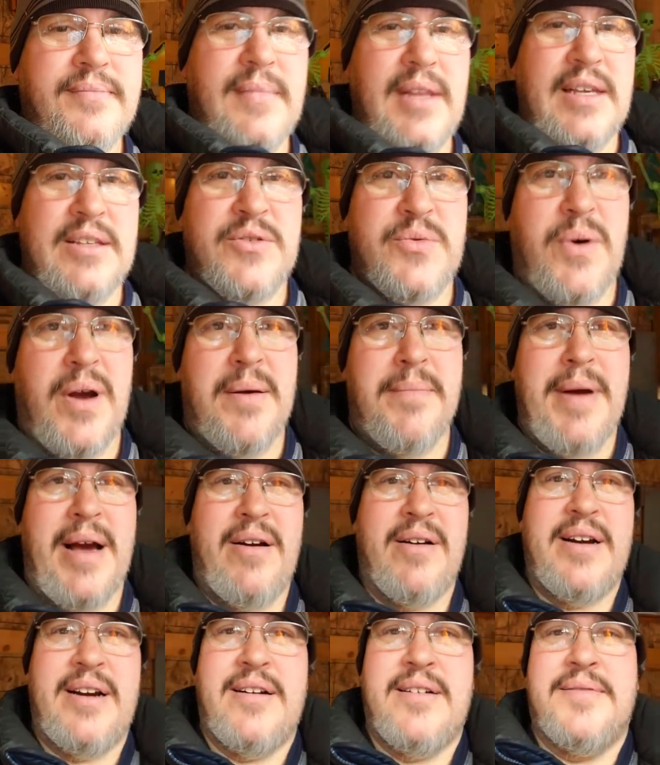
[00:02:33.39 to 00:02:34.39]
That's why I'm
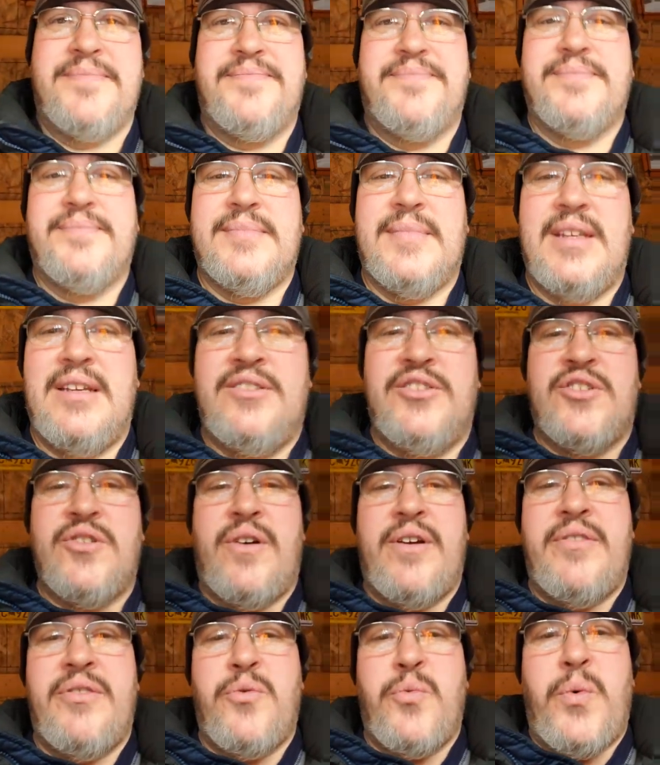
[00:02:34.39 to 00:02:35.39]
out here.
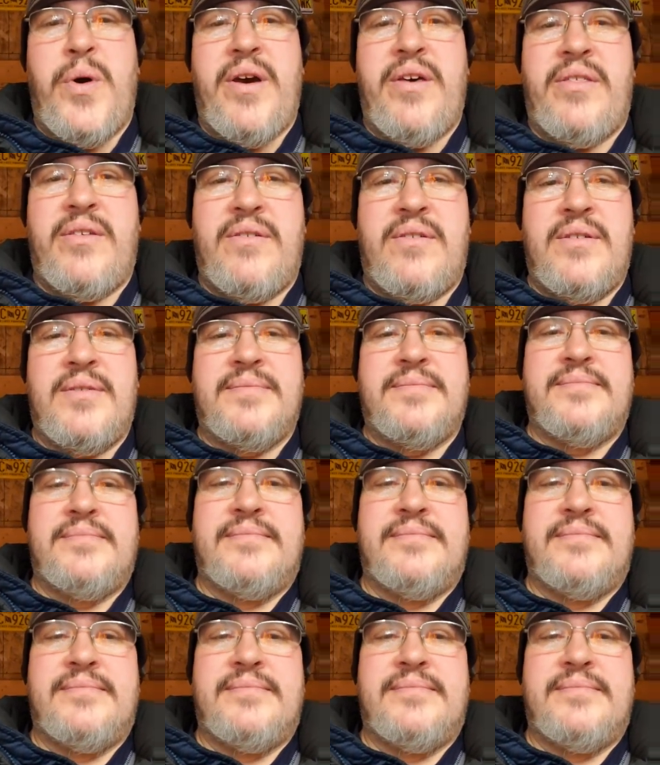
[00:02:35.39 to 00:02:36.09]
Enjoying the weather.